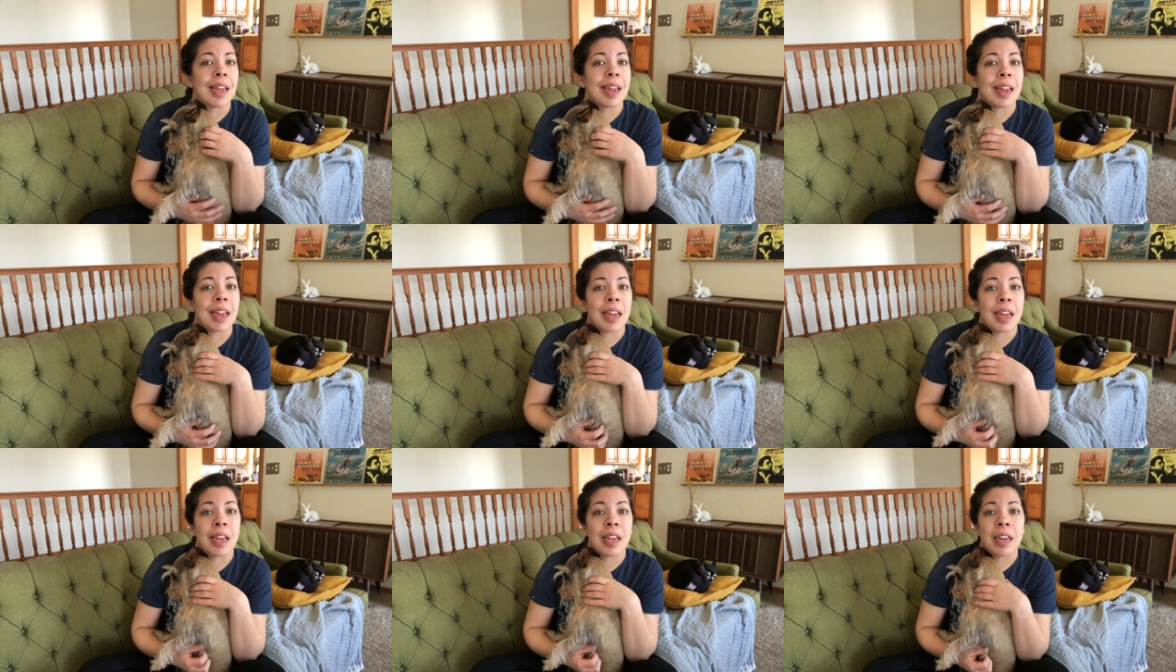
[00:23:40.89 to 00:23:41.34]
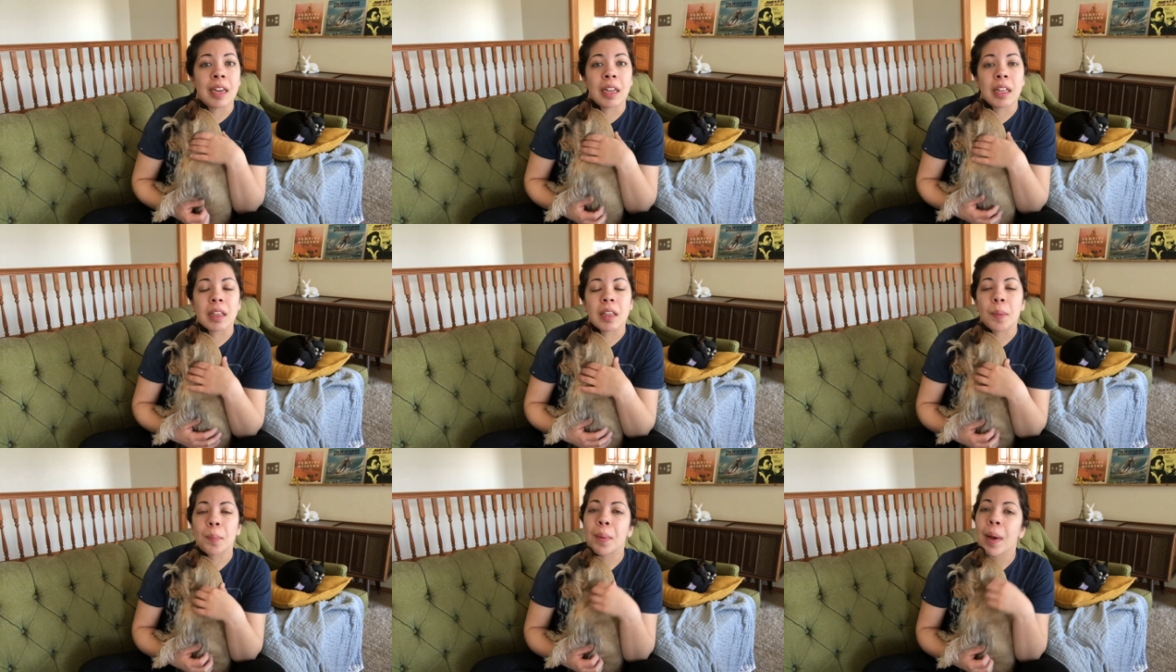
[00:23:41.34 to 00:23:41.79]
in
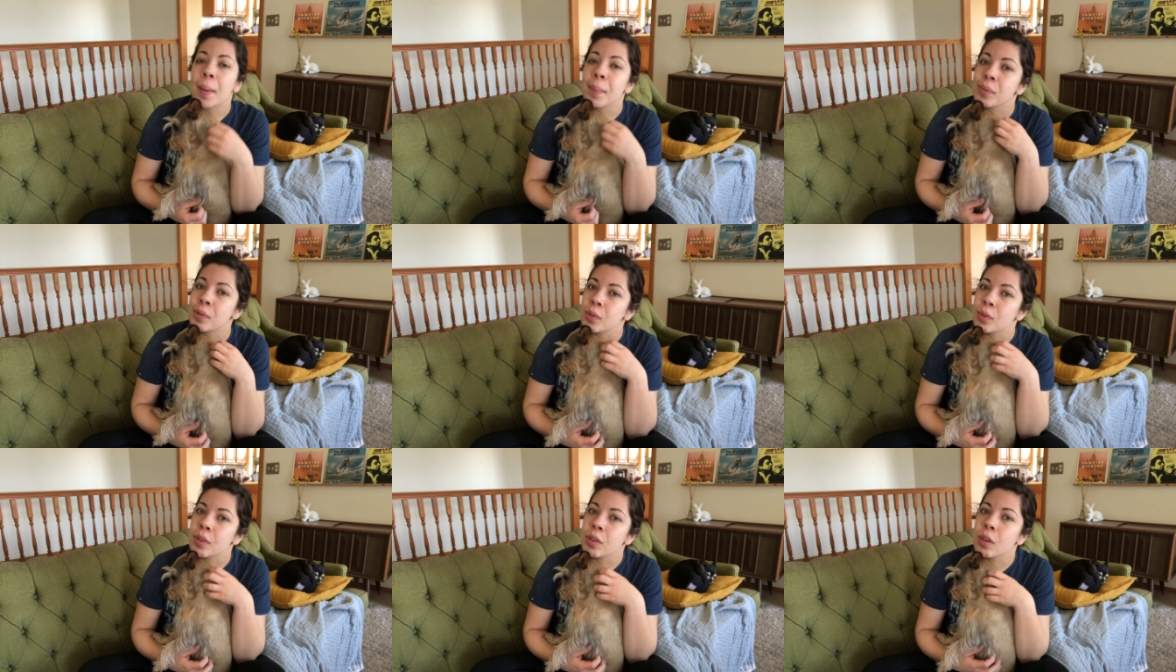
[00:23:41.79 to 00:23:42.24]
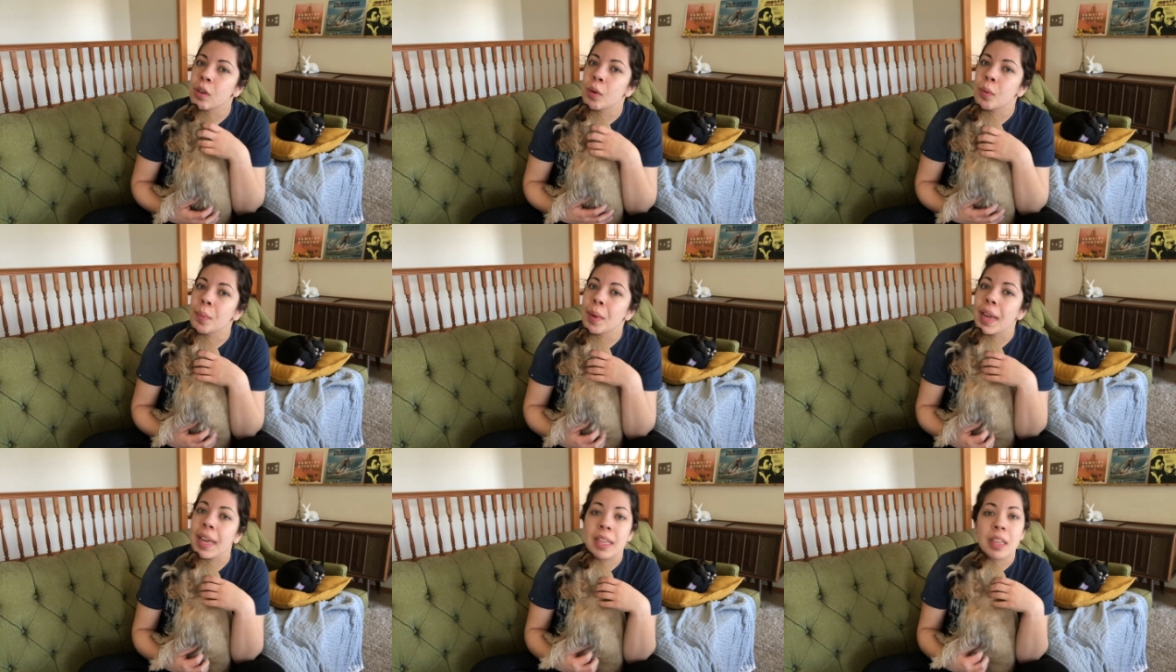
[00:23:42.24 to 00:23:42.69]
the pups
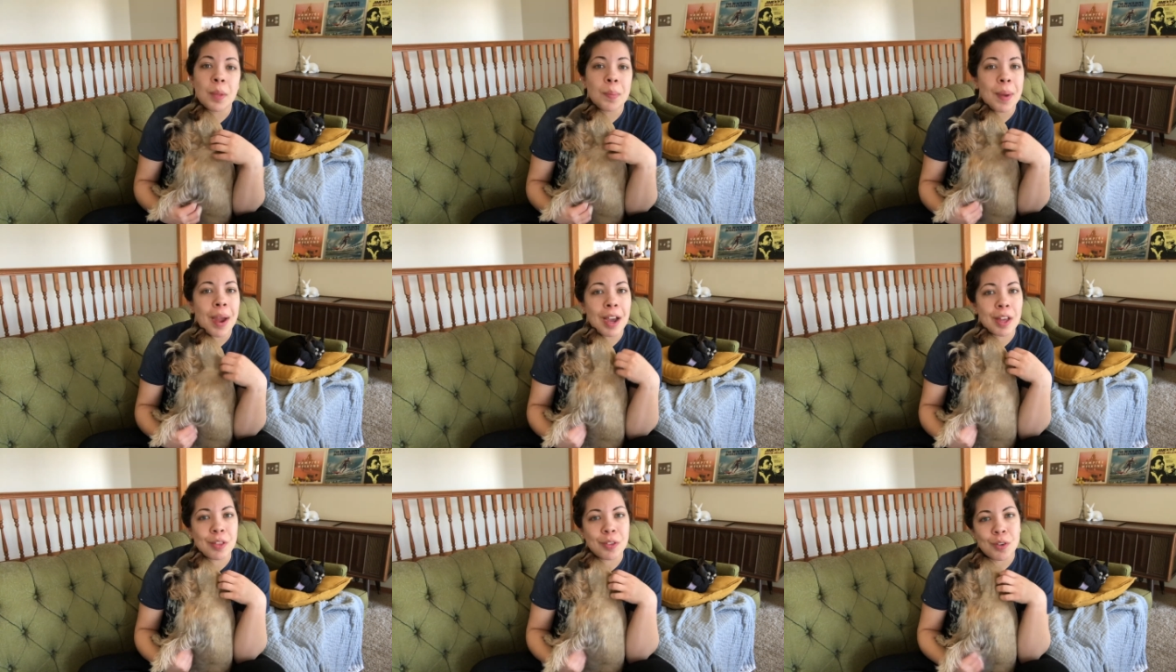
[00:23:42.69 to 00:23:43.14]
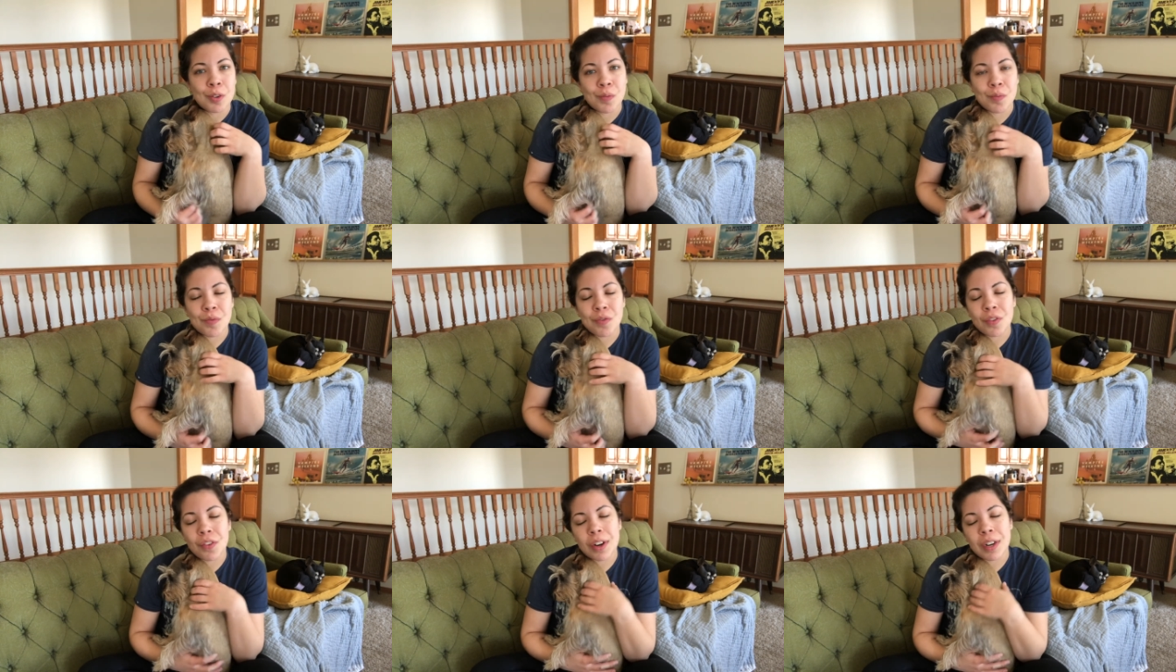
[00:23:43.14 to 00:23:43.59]
room and the bathroom
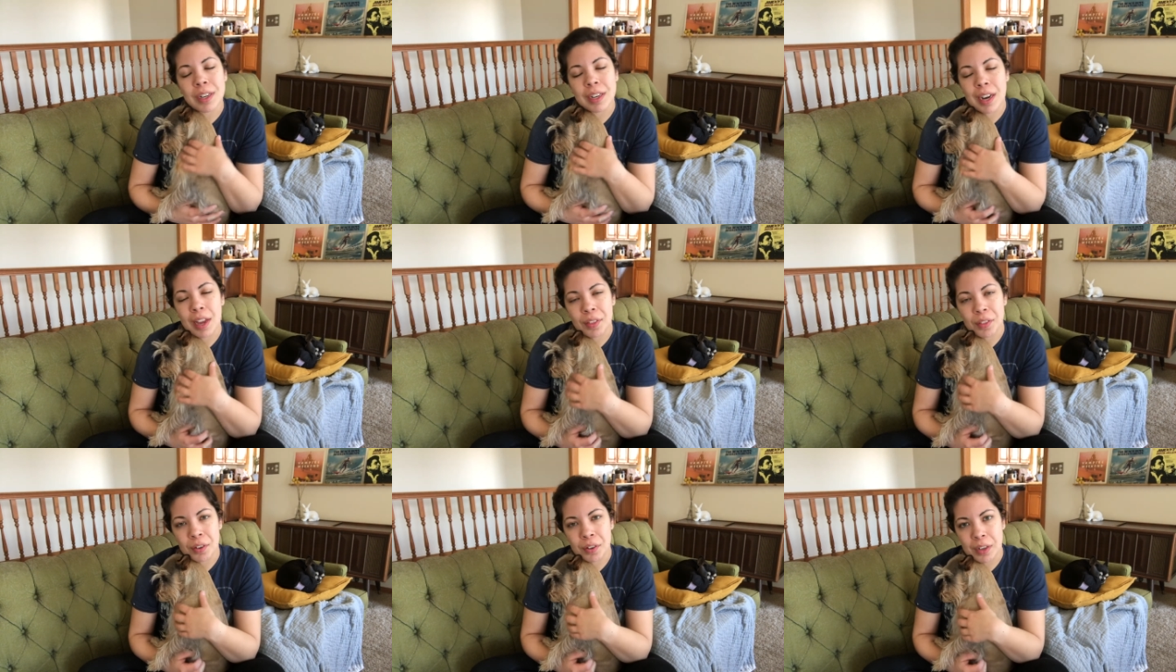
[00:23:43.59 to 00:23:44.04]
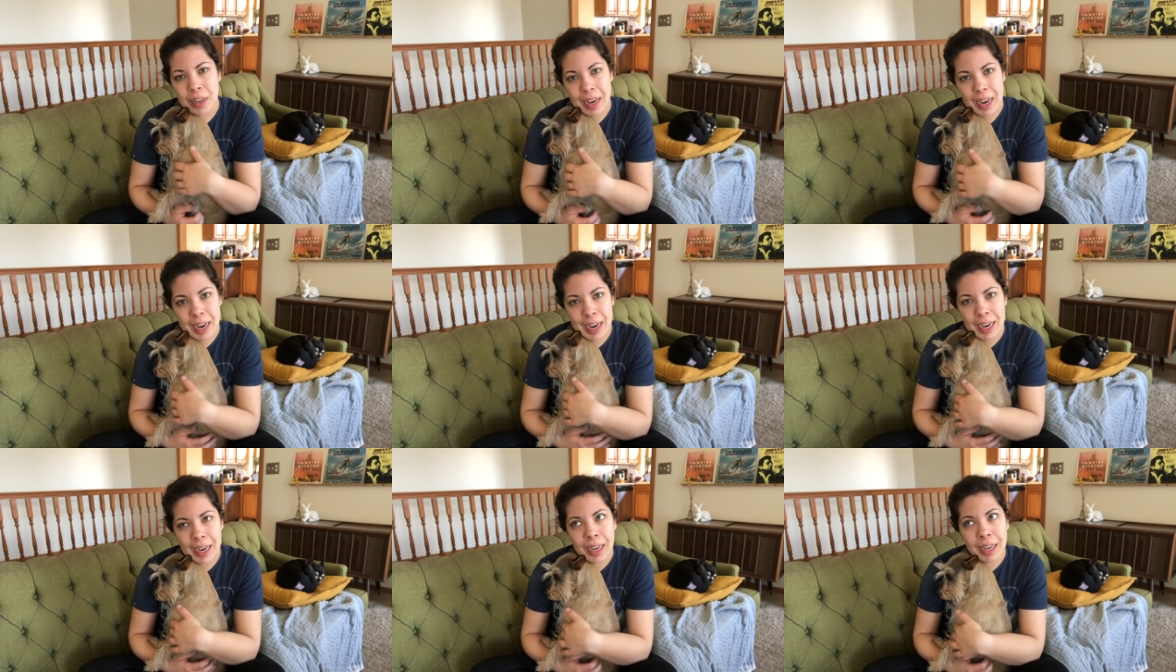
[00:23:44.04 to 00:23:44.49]
for another
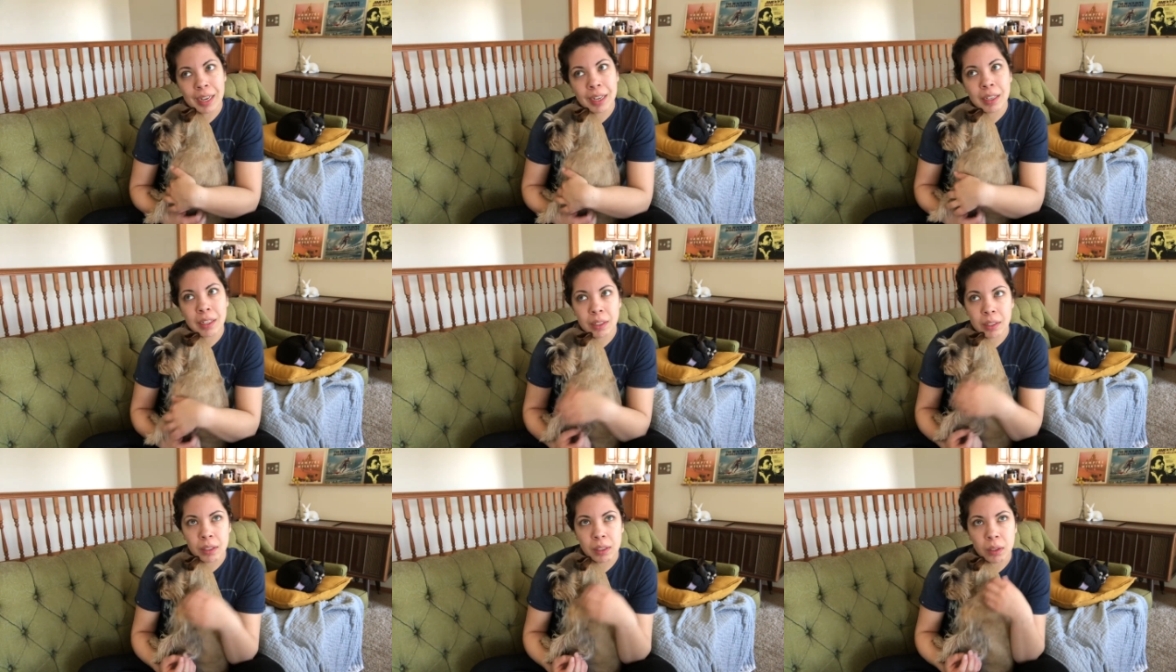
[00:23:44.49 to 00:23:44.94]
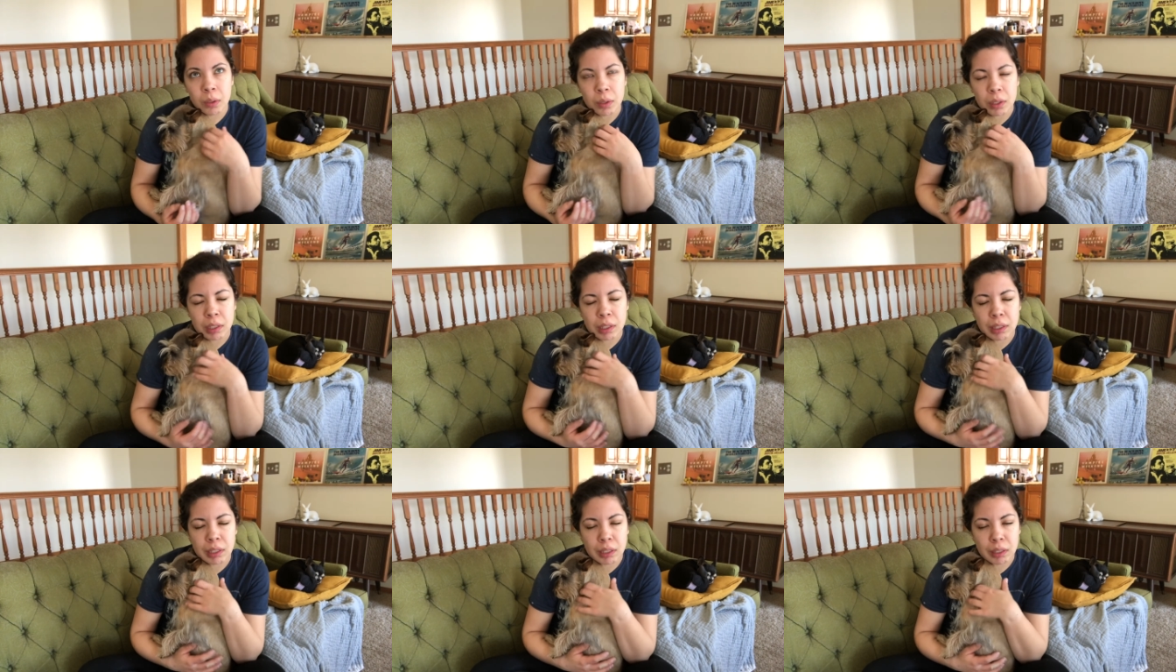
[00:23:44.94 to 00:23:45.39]
day or
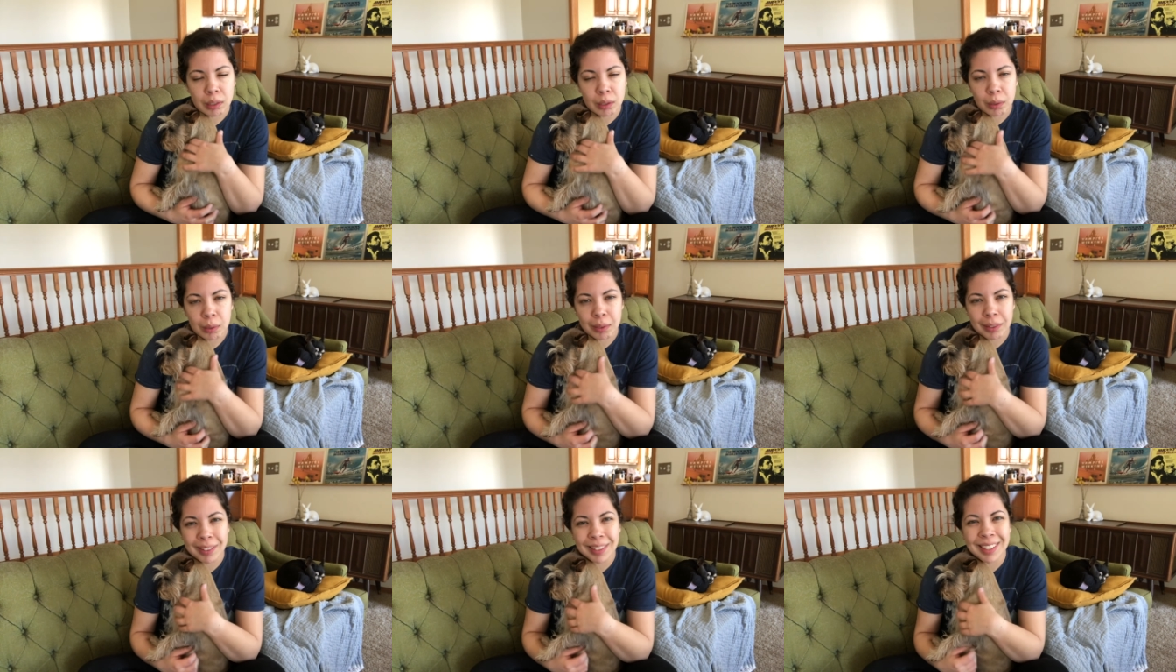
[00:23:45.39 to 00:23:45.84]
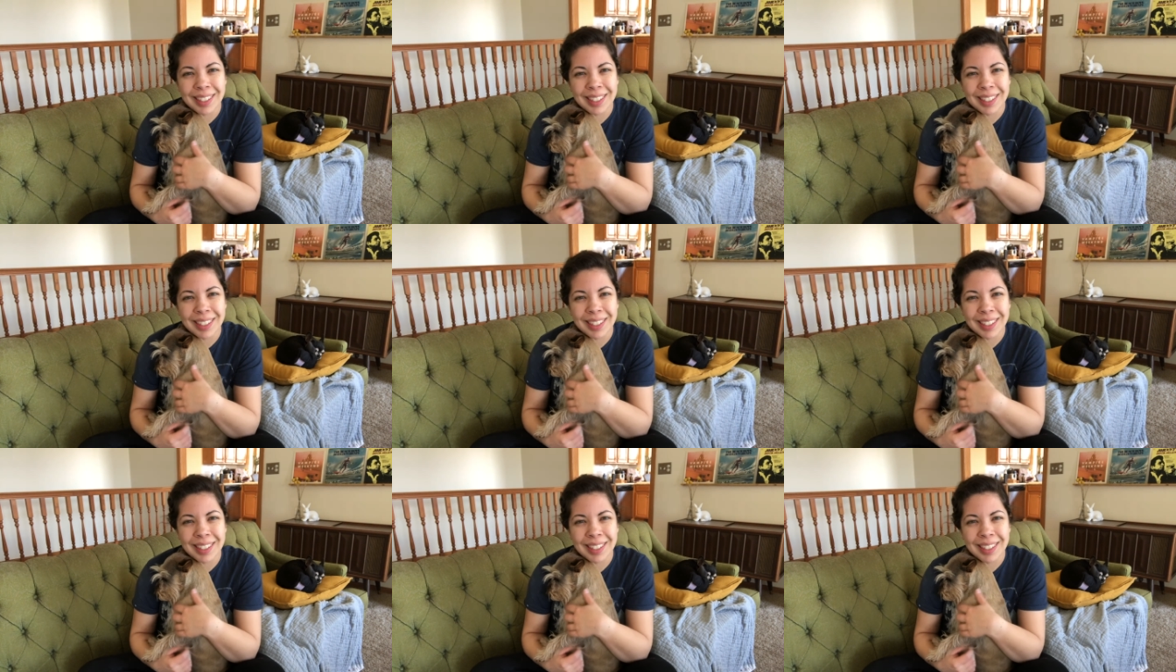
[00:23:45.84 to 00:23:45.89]
2.